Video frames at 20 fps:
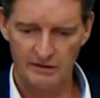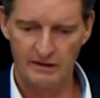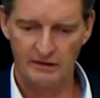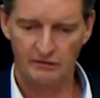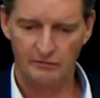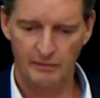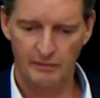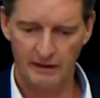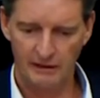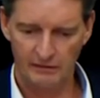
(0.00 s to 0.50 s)
he
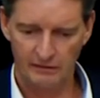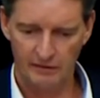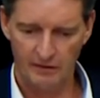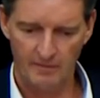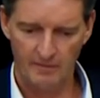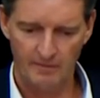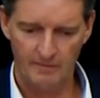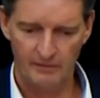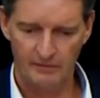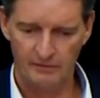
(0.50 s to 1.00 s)
has built
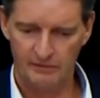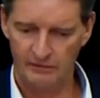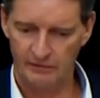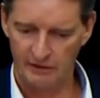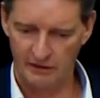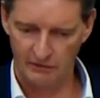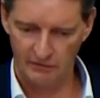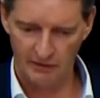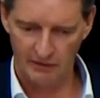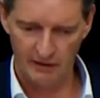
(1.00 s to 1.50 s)
up. It's
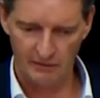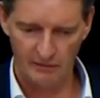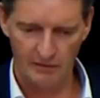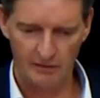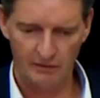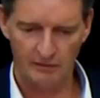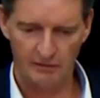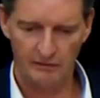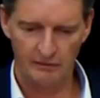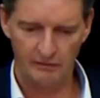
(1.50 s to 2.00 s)
an
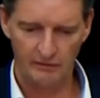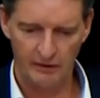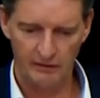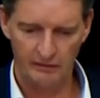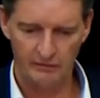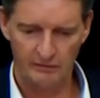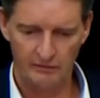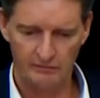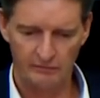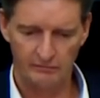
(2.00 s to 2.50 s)
incredible
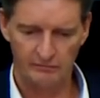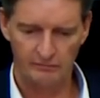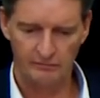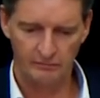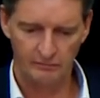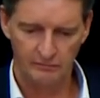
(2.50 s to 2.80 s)
organization.